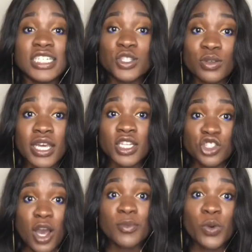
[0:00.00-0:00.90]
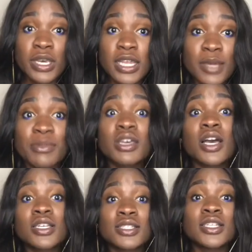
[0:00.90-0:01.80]
need to get a job quickly
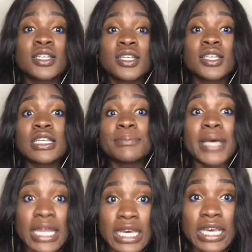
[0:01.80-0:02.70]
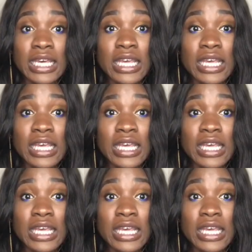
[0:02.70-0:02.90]
because money.